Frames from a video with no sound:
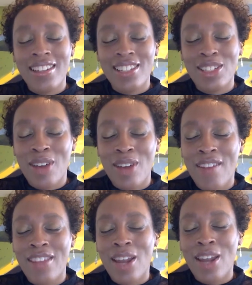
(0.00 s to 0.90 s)
that you
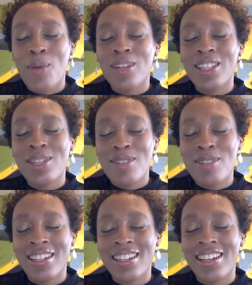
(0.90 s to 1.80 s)
have that I really,
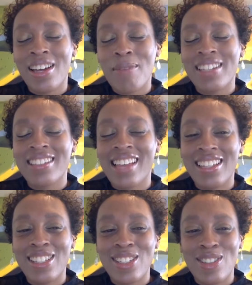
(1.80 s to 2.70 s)
really am
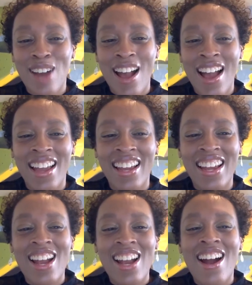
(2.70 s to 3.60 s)
excited to try
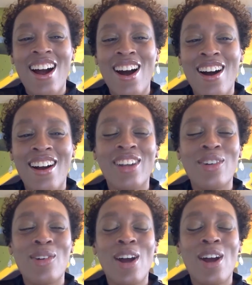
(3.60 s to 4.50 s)
are
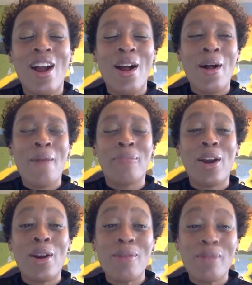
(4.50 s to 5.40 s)
your
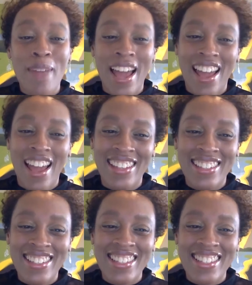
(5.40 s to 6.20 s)
herbal pads.